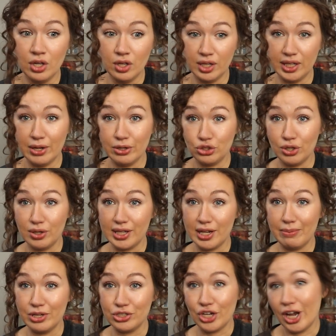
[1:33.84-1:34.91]
So it shows how
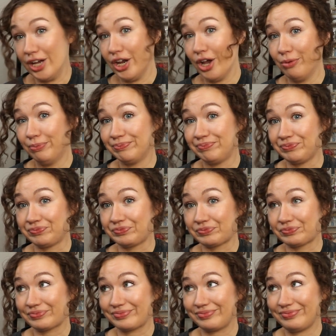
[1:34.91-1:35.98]
much I know,
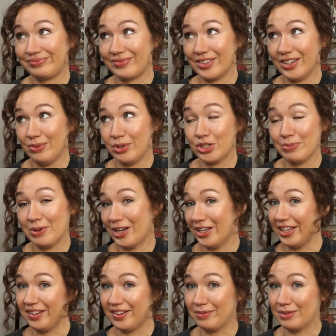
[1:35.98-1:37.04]
which
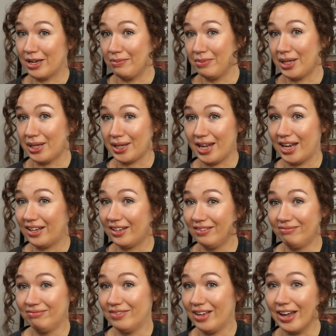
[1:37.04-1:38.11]
apparently sometimes is like
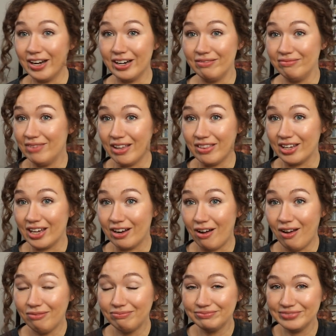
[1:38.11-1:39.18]
nothing at
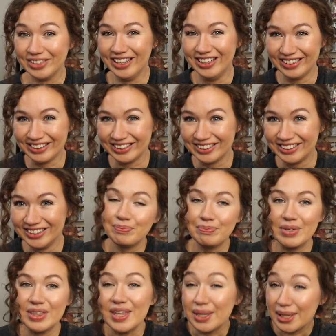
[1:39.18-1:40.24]
all.
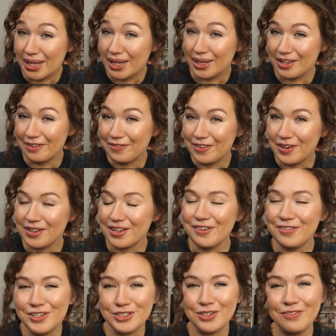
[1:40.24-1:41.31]
But this is the first
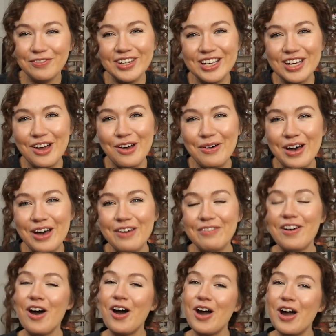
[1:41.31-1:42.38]
official video
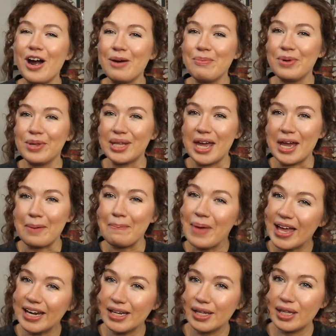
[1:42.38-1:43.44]
of our Mosaic
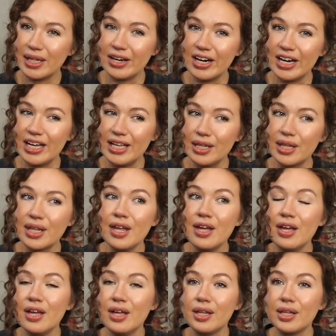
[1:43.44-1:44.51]
Madness series.
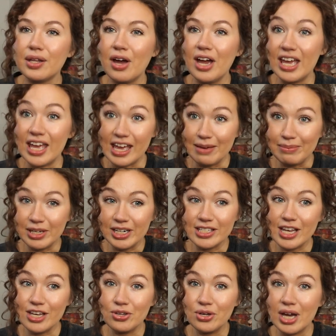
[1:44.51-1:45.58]
So I am going to
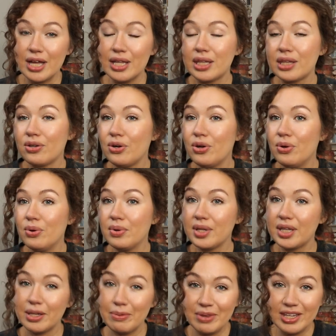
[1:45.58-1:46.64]
take you guys through
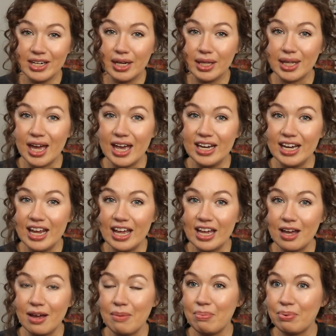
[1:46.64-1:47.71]
some of the
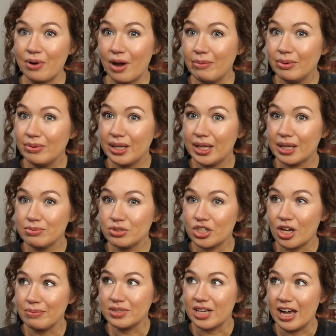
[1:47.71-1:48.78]
designing, probably some
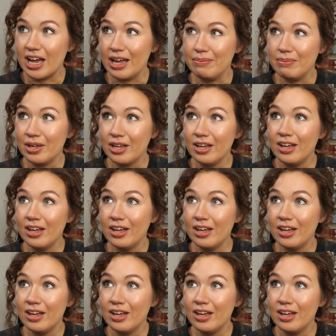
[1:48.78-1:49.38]
shop time.